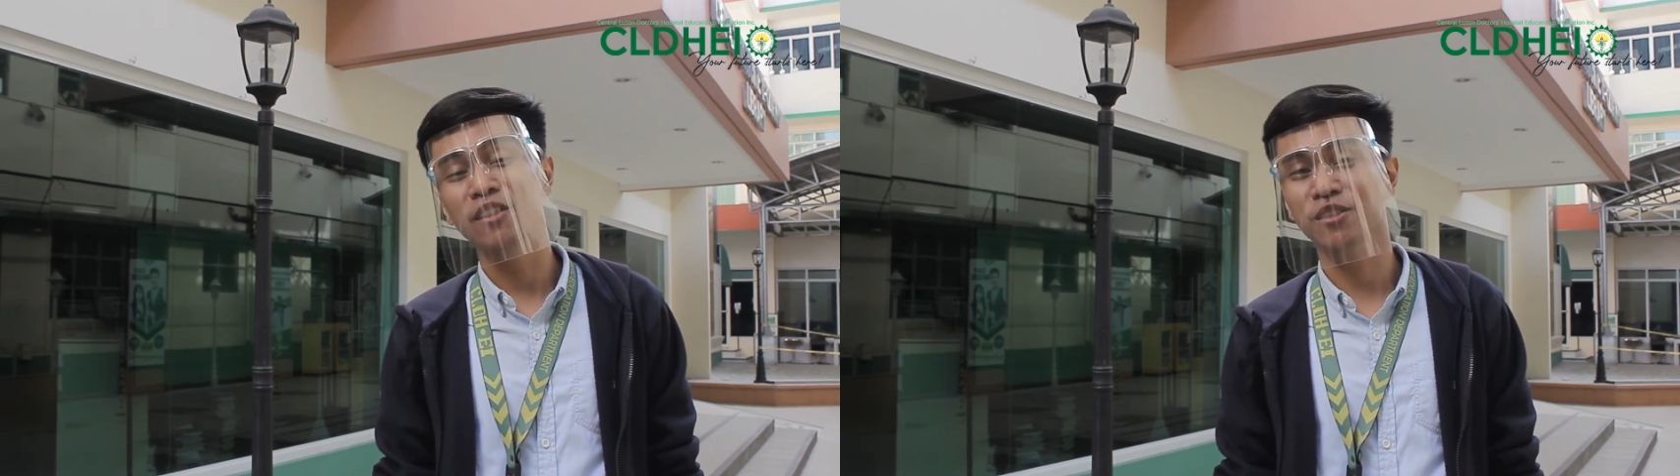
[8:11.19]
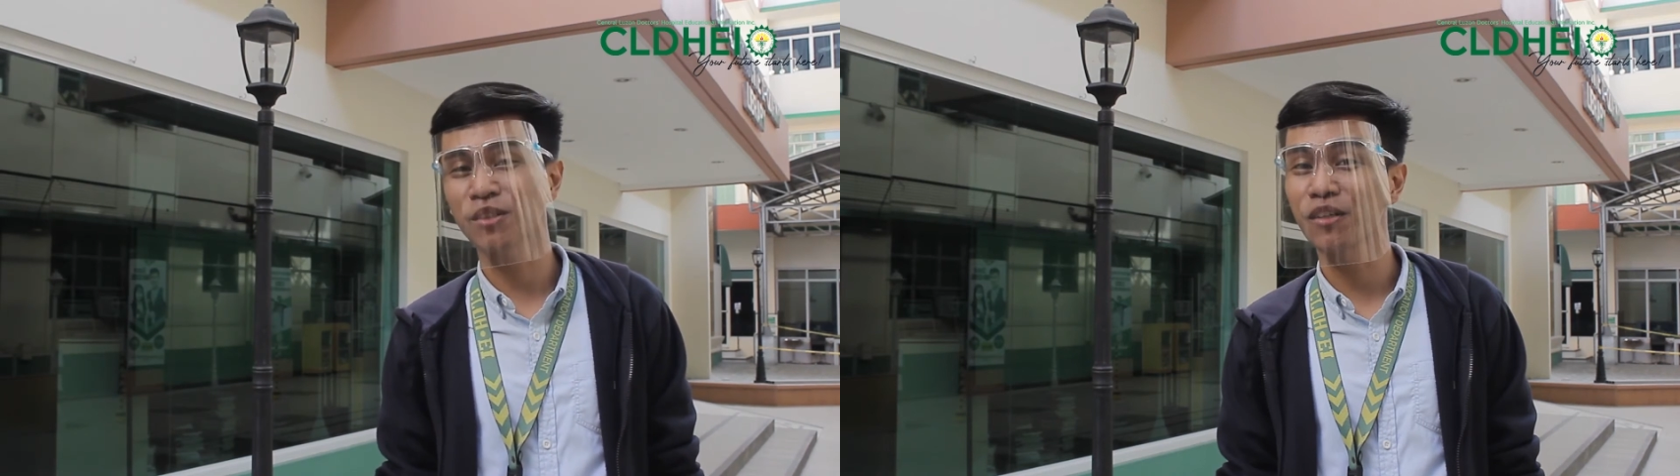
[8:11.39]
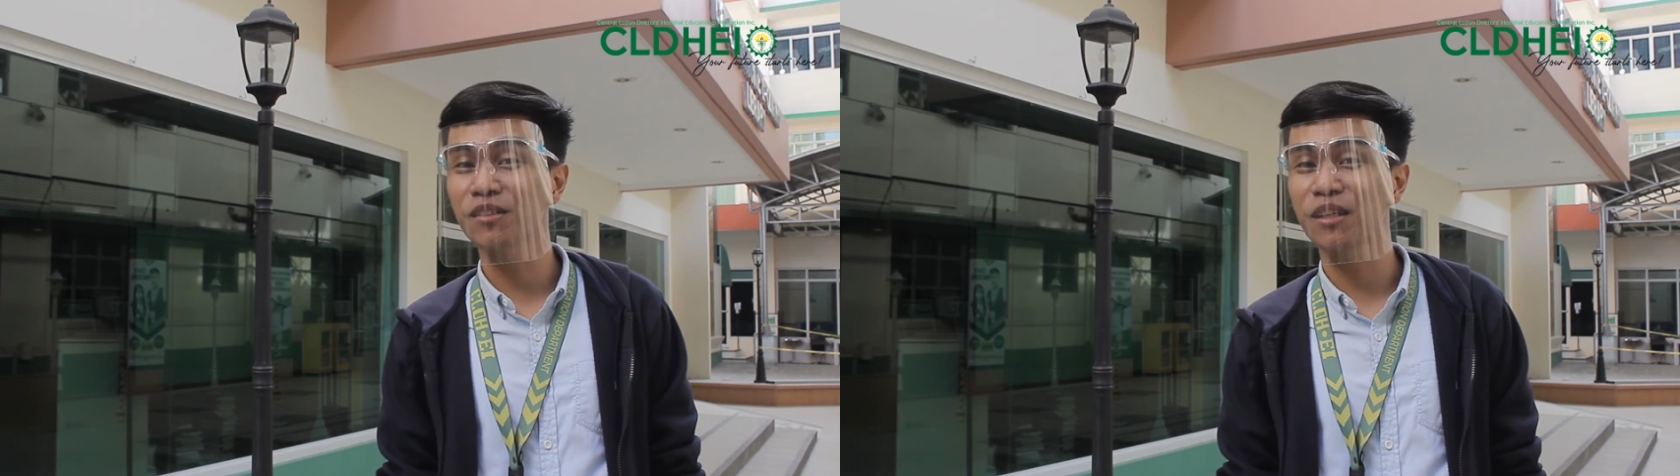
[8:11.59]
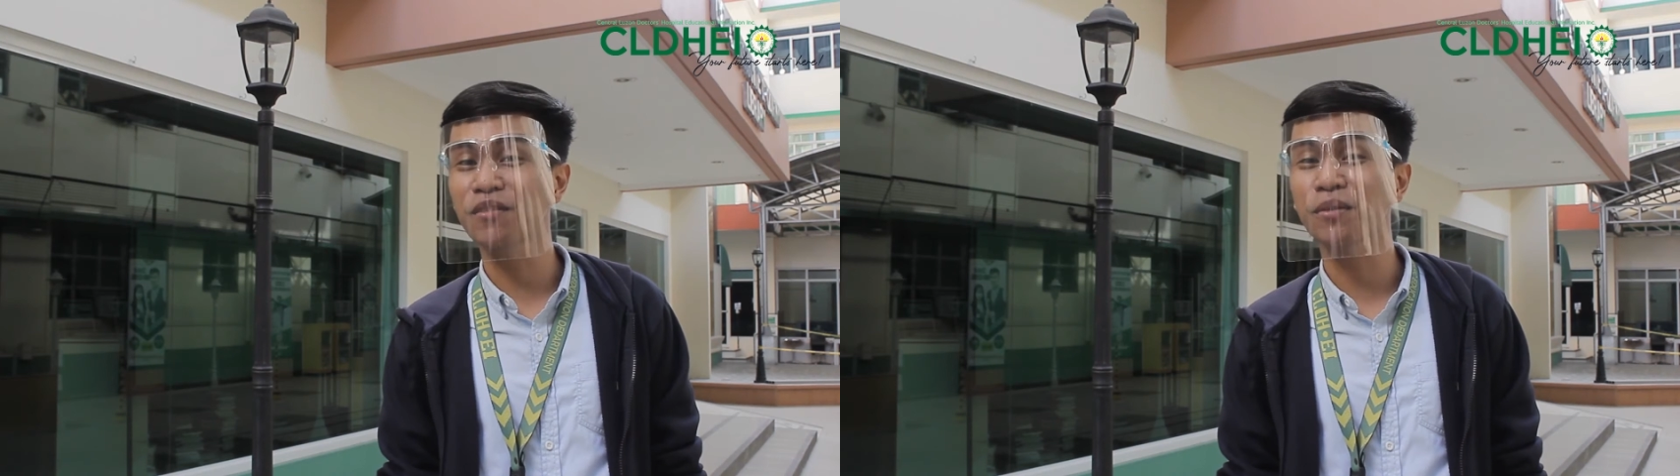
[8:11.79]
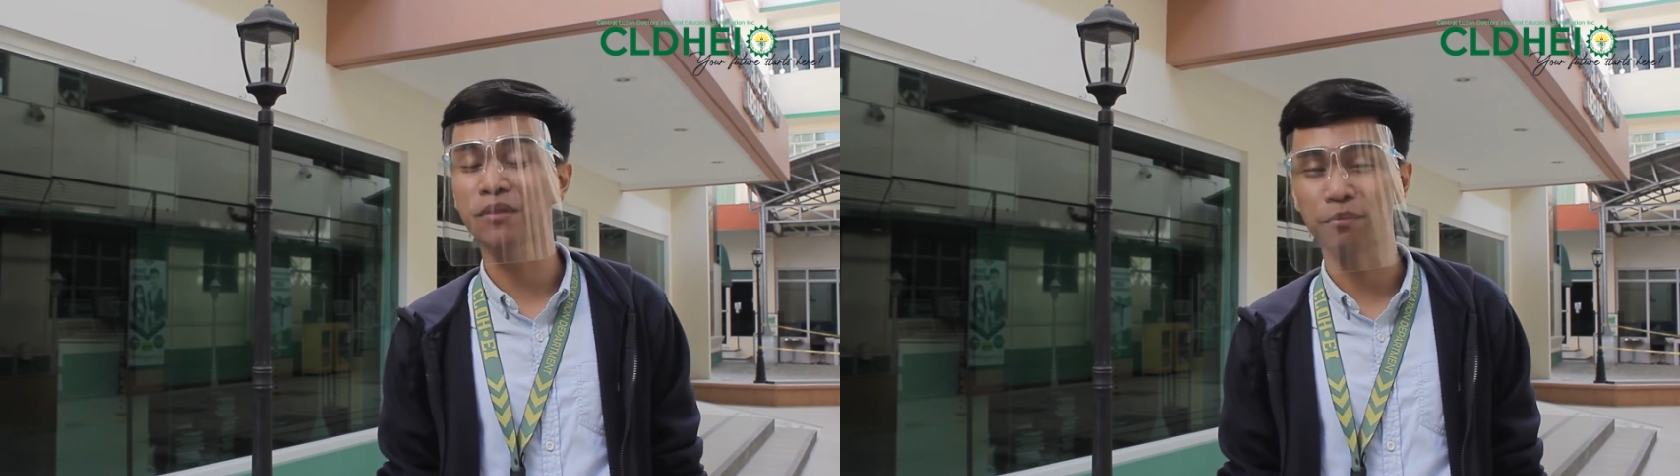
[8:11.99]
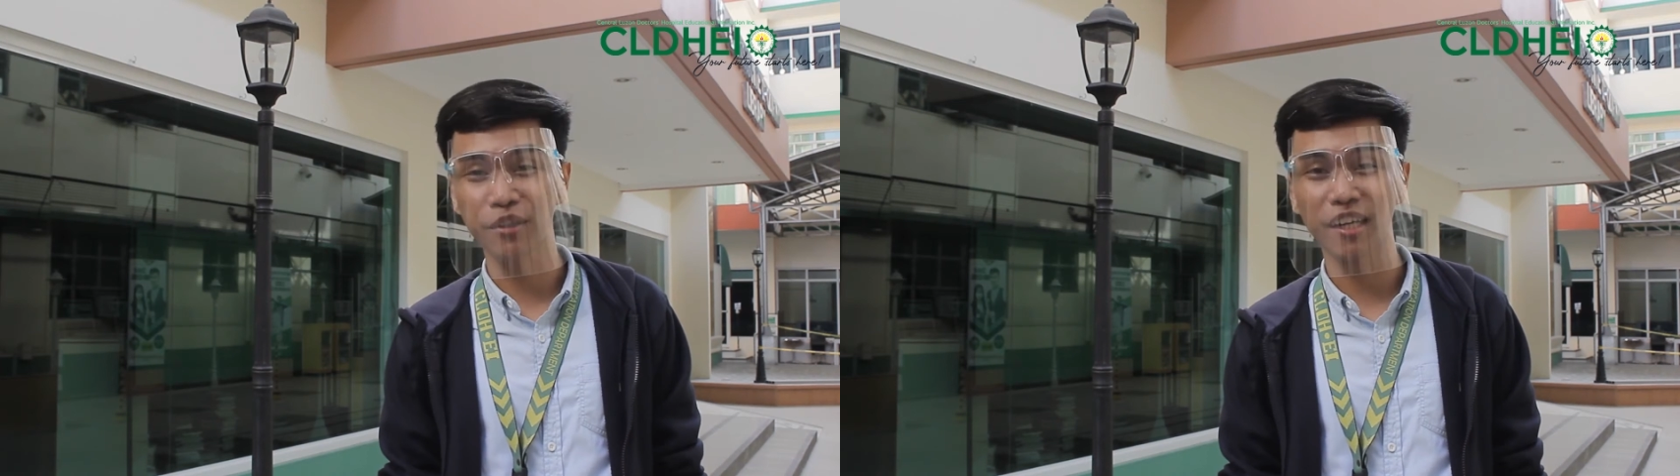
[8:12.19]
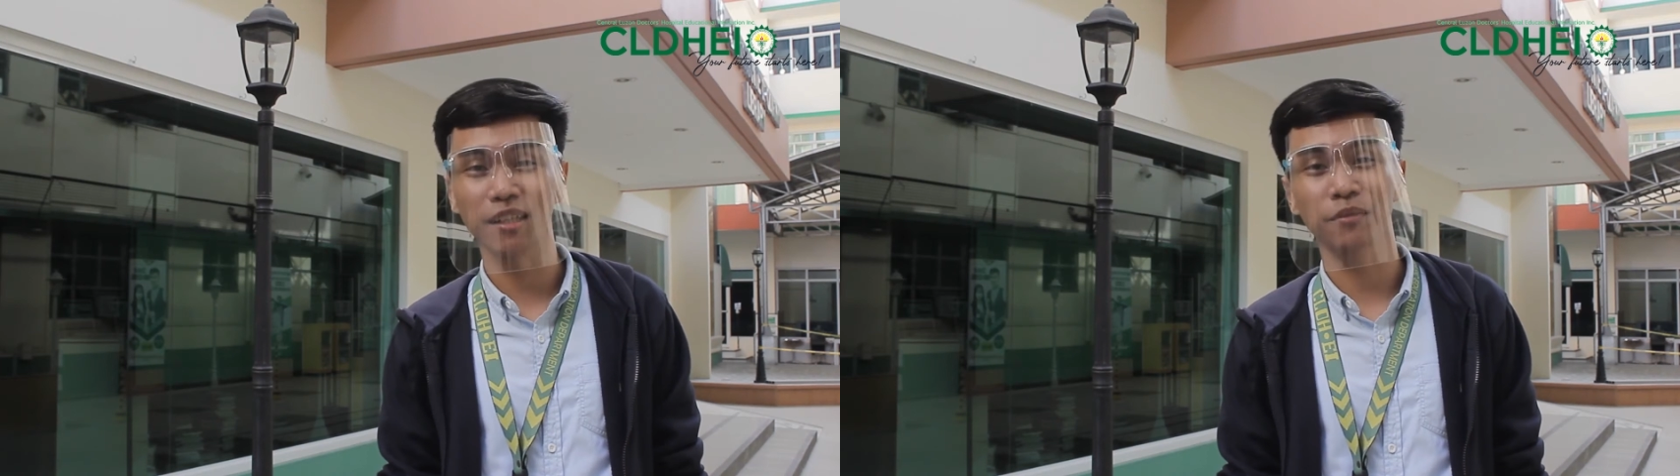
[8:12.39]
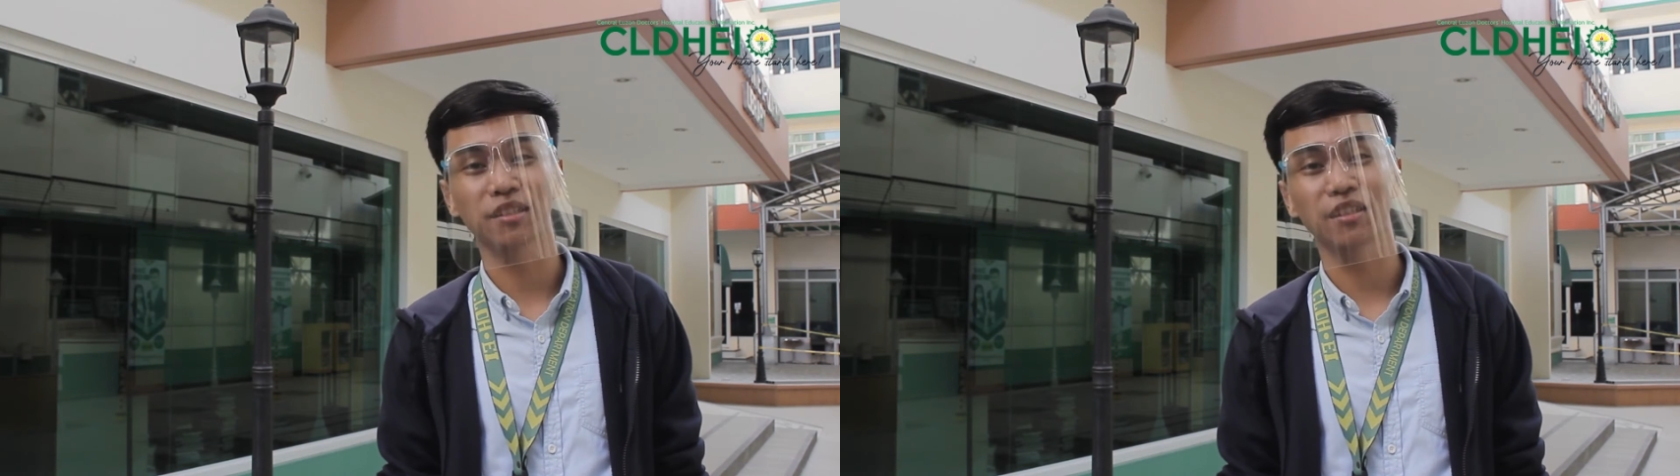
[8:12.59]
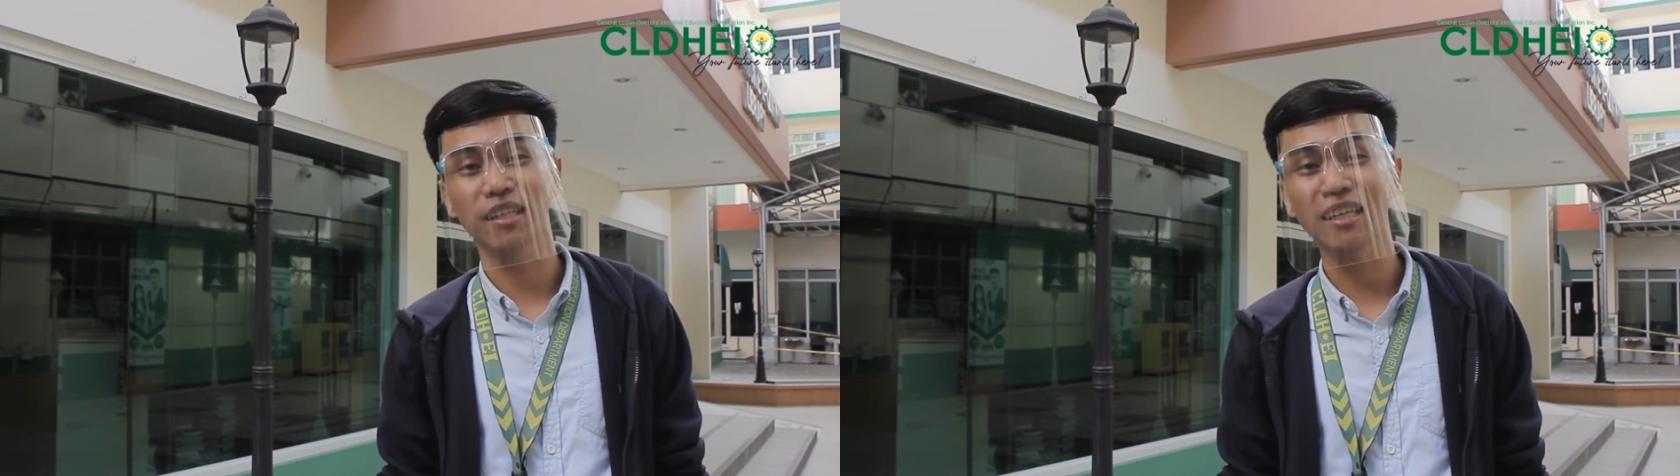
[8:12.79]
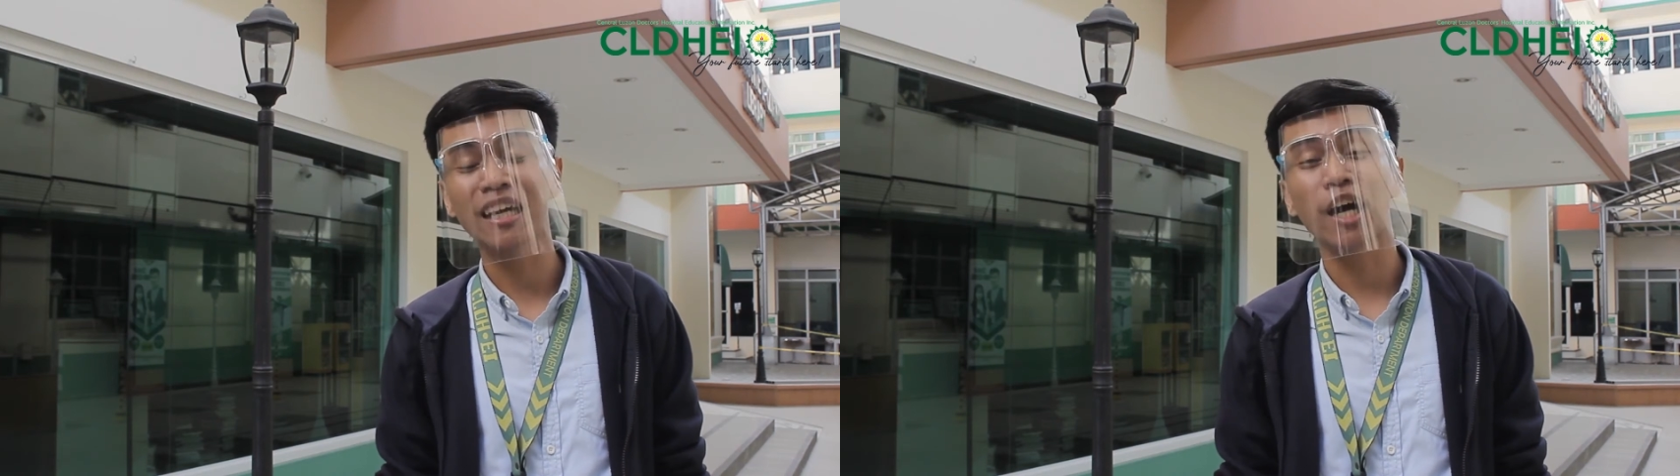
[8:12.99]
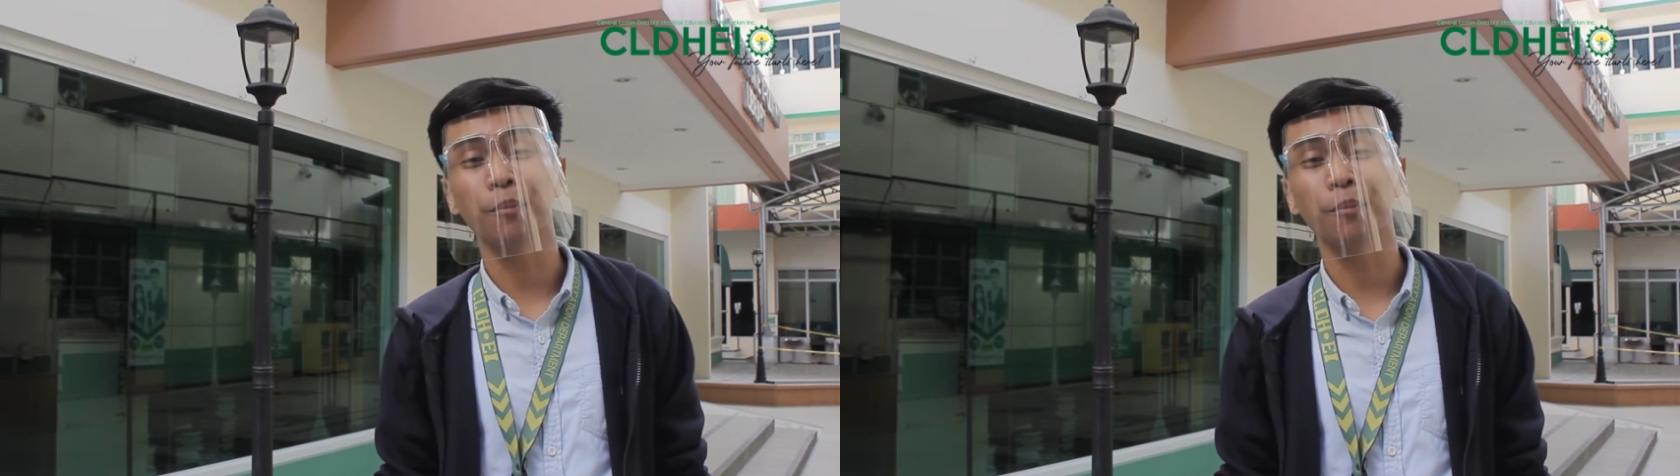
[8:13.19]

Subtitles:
starting from the pre-elementary